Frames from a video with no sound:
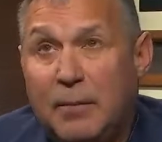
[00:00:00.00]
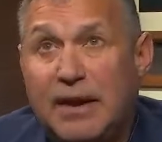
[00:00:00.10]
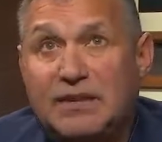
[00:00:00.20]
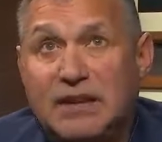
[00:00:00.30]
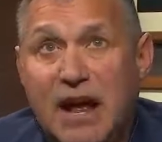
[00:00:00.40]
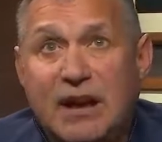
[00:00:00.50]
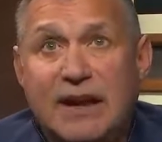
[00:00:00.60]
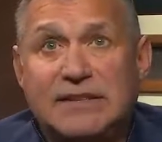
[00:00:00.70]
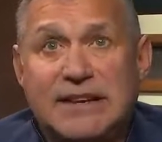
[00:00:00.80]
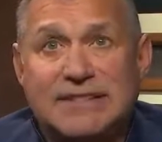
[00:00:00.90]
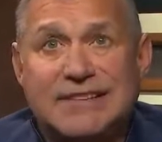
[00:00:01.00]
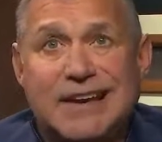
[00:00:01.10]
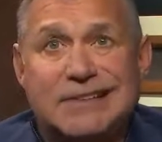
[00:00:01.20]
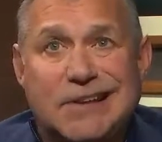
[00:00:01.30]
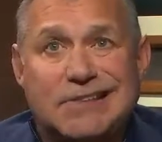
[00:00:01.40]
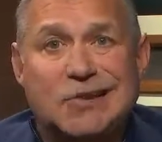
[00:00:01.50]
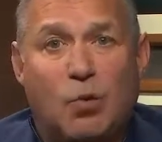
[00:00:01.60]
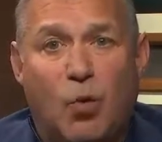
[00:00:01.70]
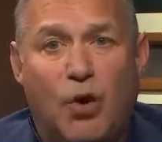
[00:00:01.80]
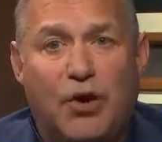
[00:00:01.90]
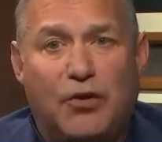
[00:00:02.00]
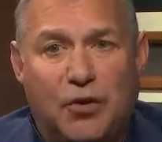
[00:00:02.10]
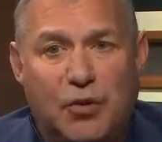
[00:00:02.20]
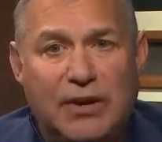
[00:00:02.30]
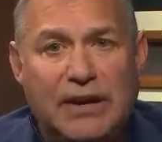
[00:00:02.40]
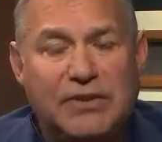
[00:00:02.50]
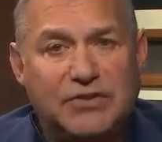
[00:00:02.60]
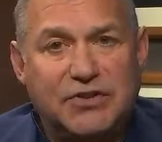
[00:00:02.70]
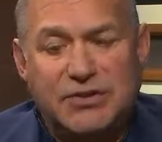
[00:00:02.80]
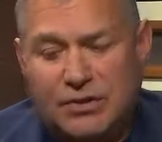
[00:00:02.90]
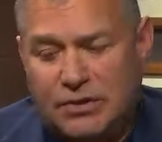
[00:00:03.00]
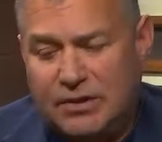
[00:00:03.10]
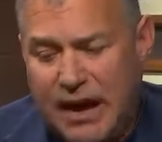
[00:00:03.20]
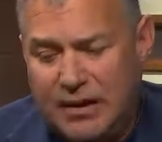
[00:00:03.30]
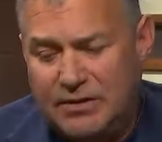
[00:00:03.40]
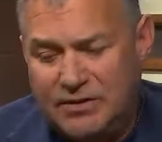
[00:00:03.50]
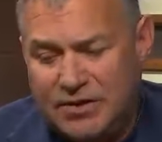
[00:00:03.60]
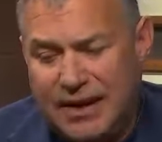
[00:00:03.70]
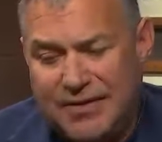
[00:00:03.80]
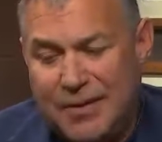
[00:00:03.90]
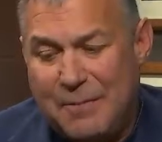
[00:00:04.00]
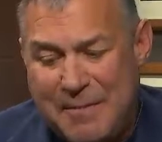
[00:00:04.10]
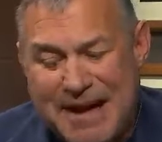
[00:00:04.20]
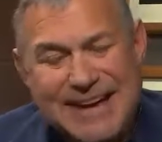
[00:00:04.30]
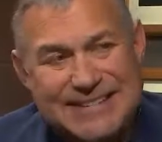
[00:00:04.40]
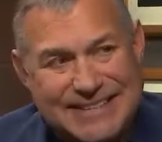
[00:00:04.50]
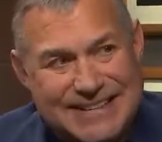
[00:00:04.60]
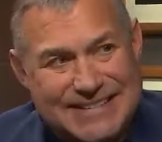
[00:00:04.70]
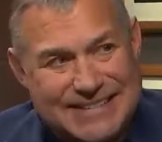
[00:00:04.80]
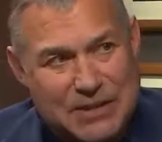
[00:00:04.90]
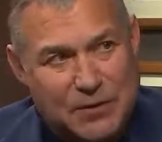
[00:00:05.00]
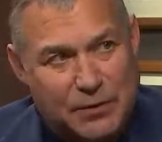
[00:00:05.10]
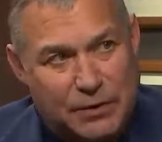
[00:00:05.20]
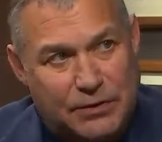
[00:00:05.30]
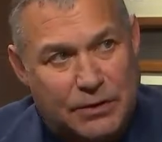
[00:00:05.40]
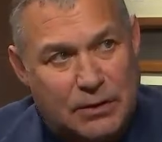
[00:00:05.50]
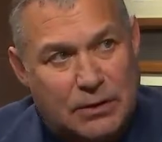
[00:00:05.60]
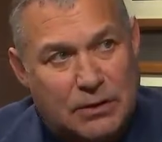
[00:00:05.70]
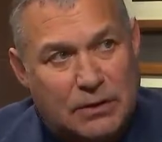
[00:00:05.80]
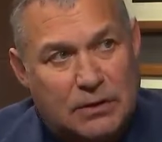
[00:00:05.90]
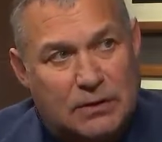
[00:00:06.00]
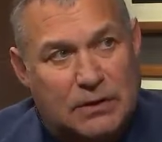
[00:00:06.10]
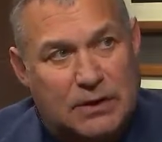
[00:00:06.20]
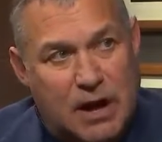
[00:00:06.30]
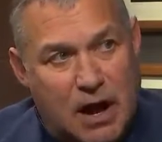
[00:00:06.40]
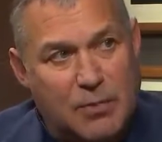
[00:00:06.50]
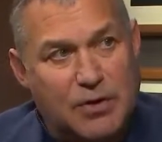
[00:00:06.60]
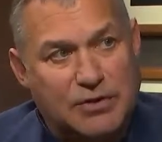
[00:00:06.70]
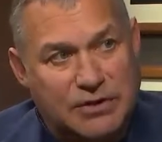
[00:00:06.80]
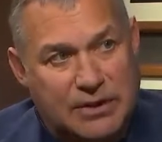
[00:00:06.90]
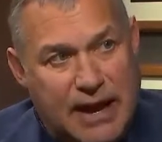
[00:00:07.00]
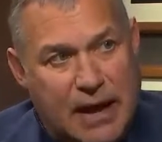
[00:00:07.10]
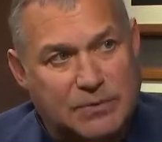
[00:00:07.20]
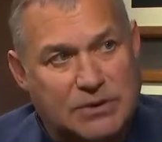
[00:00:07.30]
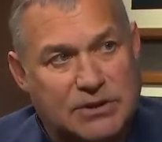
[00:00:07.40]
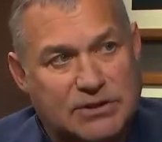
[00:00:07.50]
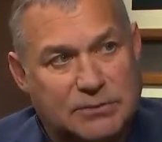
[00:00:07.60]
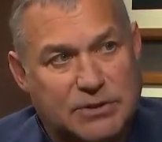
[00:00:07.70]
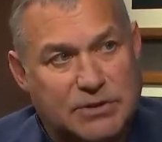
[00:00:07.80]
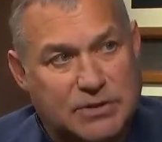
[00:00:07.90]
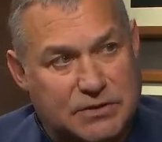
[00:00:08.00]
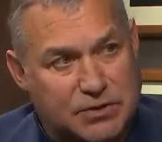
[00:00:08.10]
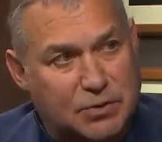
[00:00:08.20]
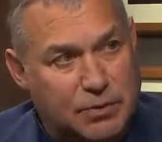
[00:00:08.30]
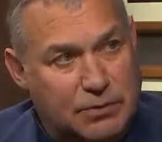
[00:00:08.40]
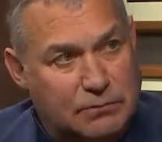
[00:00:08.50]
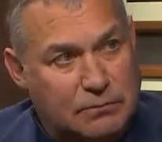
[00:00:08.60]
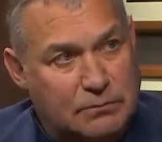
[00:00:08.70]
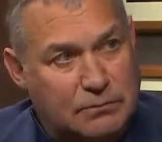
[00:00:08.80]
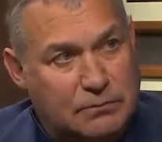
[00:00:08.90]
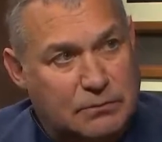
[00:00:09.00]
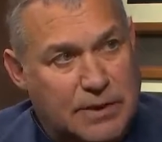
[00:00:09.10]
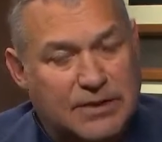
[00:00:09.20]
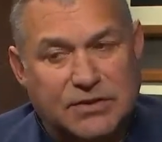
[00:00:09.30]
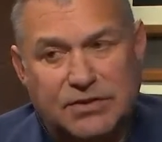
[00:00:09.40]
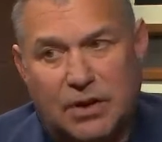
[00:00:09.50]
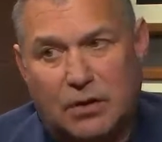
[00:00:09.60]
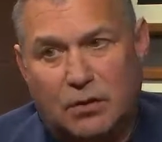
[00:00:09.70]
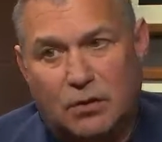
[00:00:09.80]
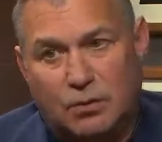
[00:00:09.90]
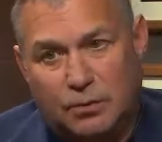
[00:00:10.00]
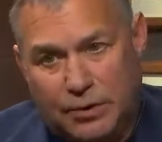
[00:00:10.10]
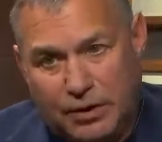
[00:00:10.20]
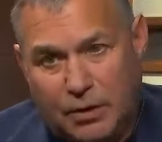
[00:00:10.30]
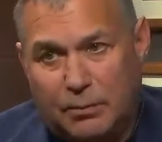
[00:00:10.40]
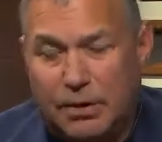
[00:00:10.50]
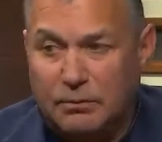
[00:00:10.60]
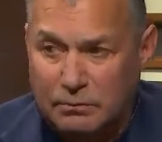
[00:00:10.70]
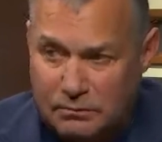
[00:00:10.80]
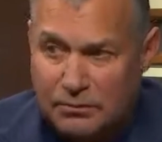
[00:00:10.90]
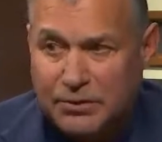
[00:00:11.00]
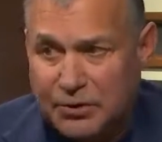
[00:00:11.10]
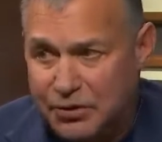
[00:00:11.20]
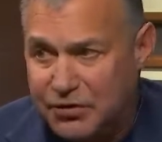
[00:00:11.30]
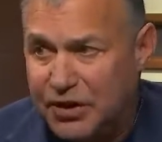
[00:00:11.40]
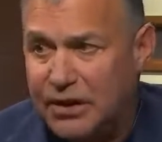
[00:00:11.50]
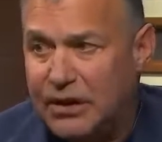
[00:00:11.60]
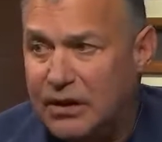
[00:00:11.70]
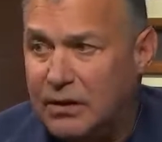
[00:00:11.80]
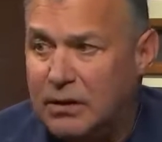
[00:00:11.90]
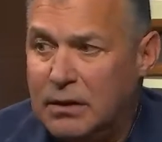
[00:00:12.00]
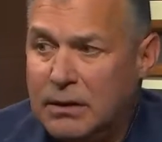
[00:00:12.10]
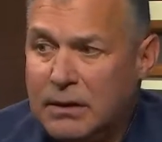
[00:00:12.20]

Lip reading: but it's not like the NCAA doesn't want to do it. It's just that you got to understand their mindset is different than commerce and capitalism and consumer. And so, but when you're sitting in a